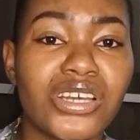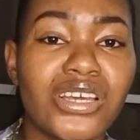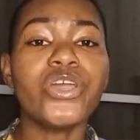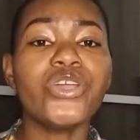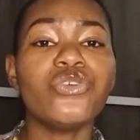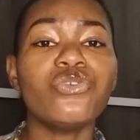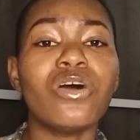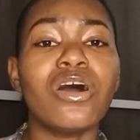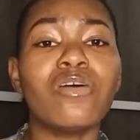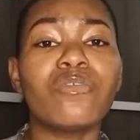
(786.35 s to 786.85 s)
The
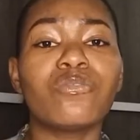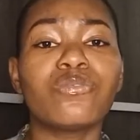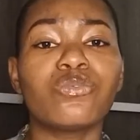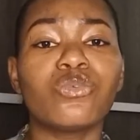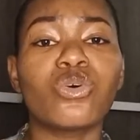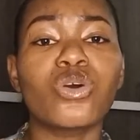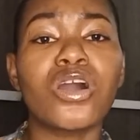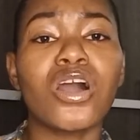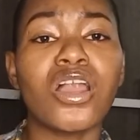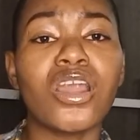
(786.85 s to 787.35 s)
way you are
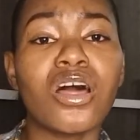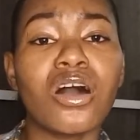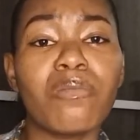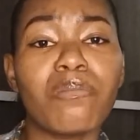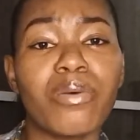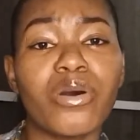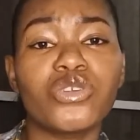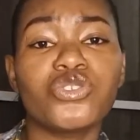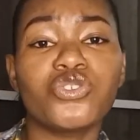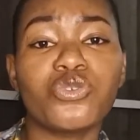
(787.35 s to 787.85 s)
vocal
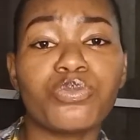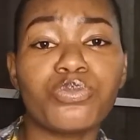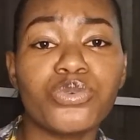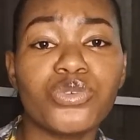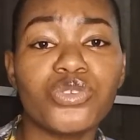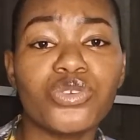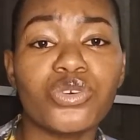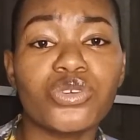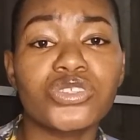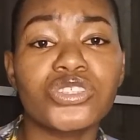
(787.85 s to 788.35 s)
about your
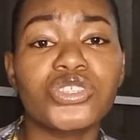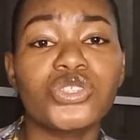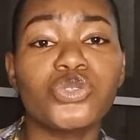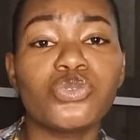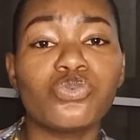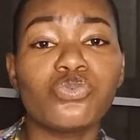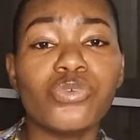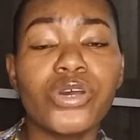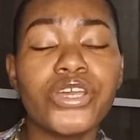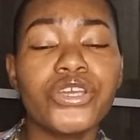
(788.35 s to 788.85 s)
product,
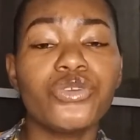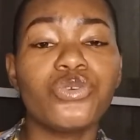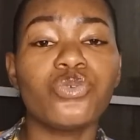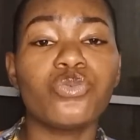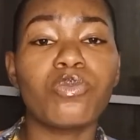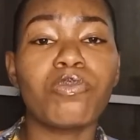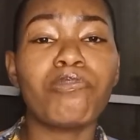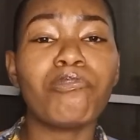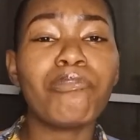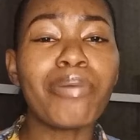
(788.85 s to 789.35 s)
the way
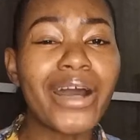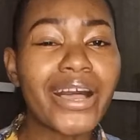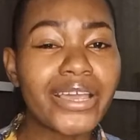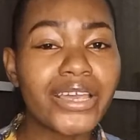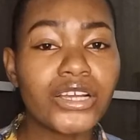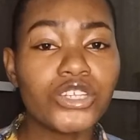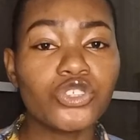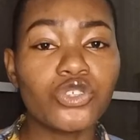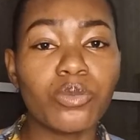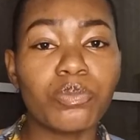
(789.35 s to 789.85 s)
you
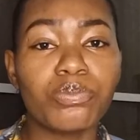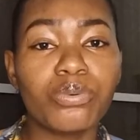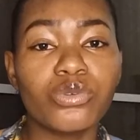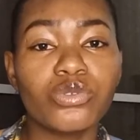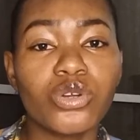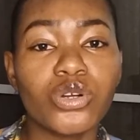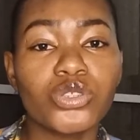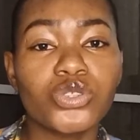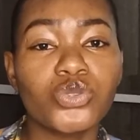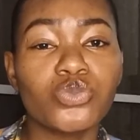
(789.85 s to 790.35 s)
package your
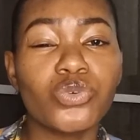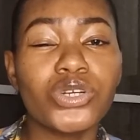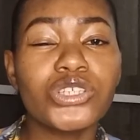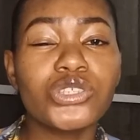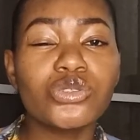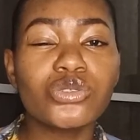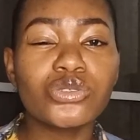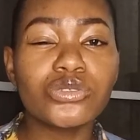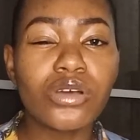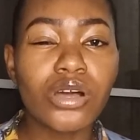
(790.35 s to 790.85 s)
product, the way
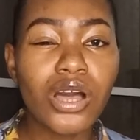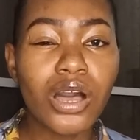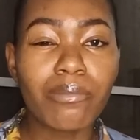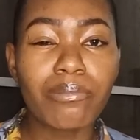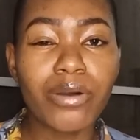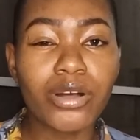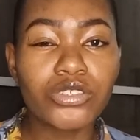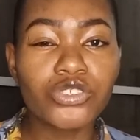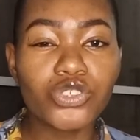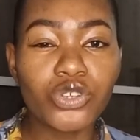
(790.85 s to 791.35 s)
you talk
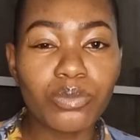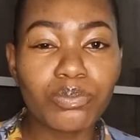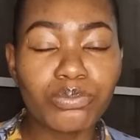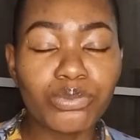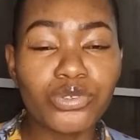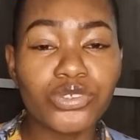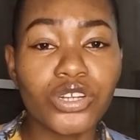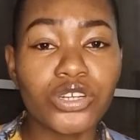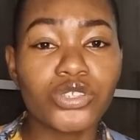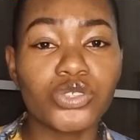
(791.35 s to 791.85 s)
about your
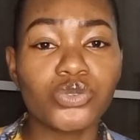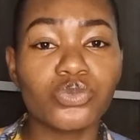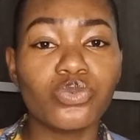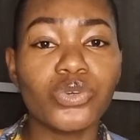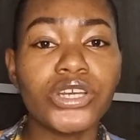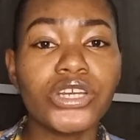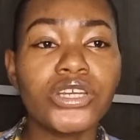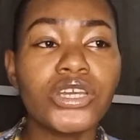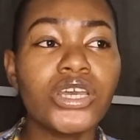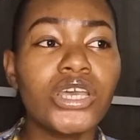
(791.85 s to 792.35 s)
product, the
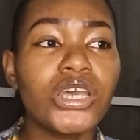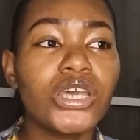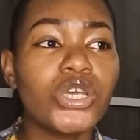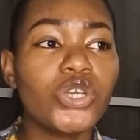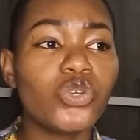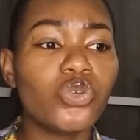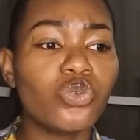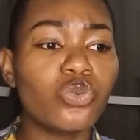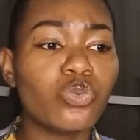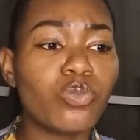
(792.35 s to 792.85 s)
way
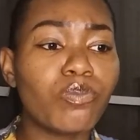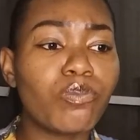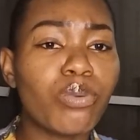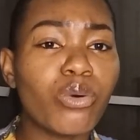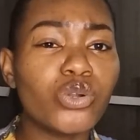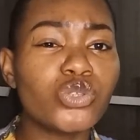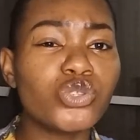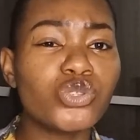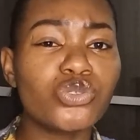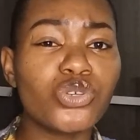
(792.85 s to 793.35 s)
you
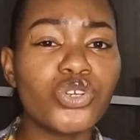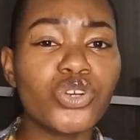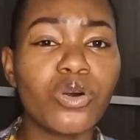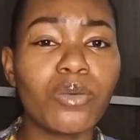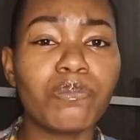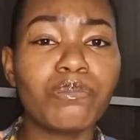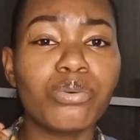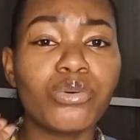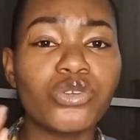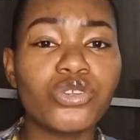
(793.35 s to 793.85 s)
portray
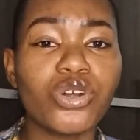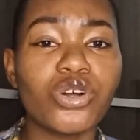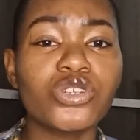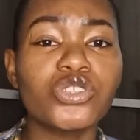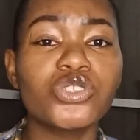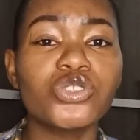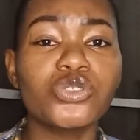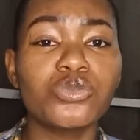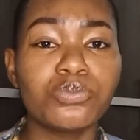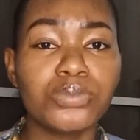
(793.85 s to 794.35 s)
your
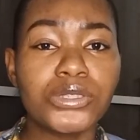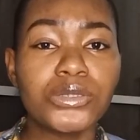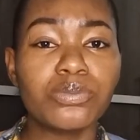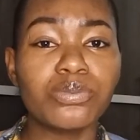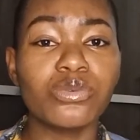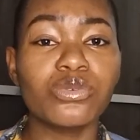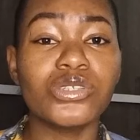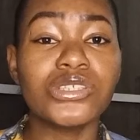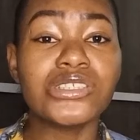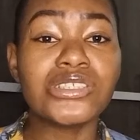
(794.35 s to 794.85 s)
product to
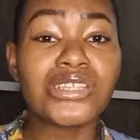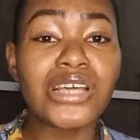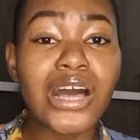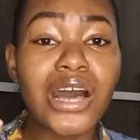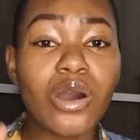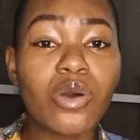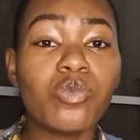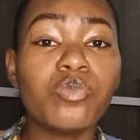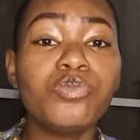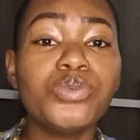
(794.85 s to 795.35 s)
people is
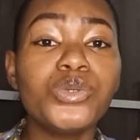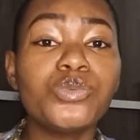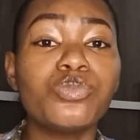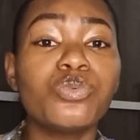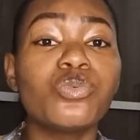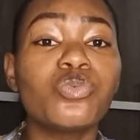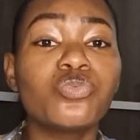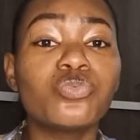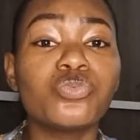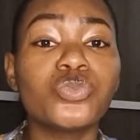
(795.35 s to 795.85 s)
how
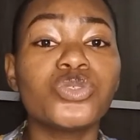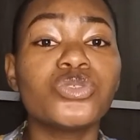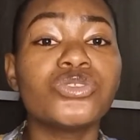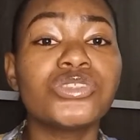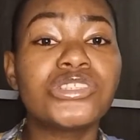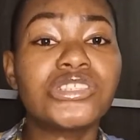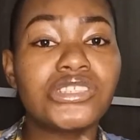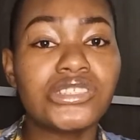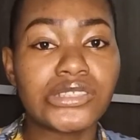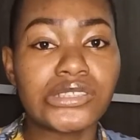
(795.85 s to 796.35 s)
people will
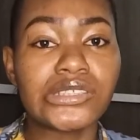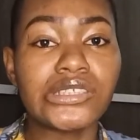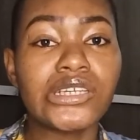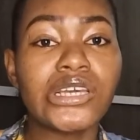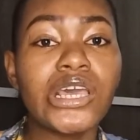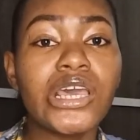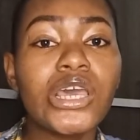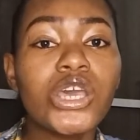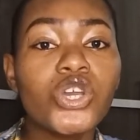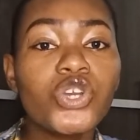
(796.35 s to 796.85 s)
see
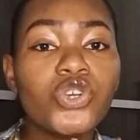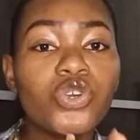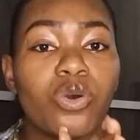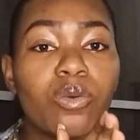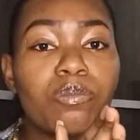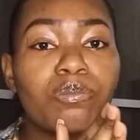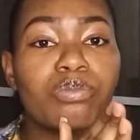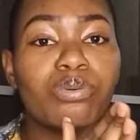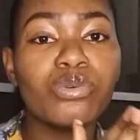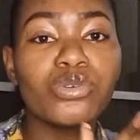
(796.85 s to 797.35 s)

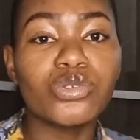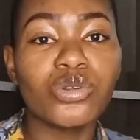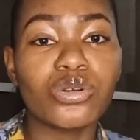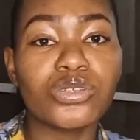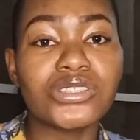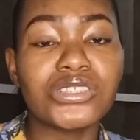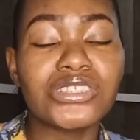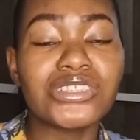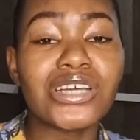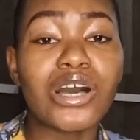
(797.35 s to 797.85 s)
your
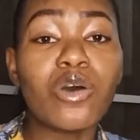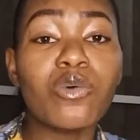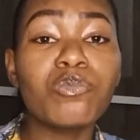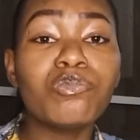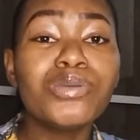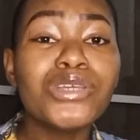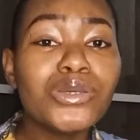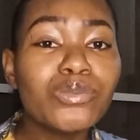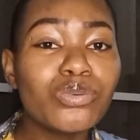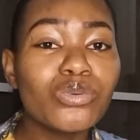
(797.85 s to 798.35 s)
product, is how
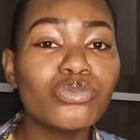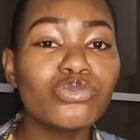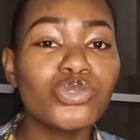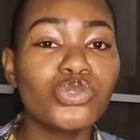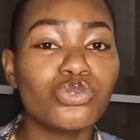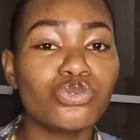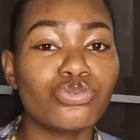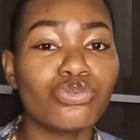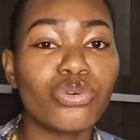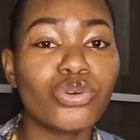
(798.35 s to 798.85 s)
people
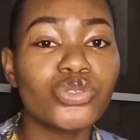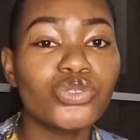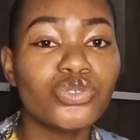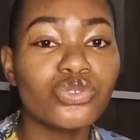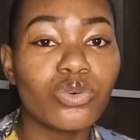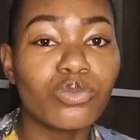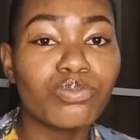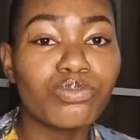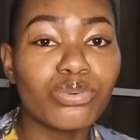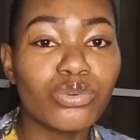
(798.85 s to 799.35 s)
will trust
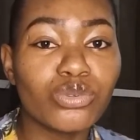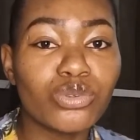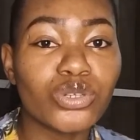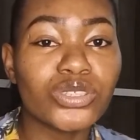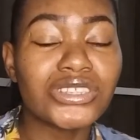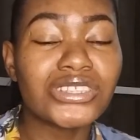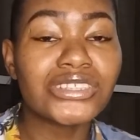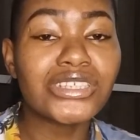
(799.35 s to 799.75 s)
your product.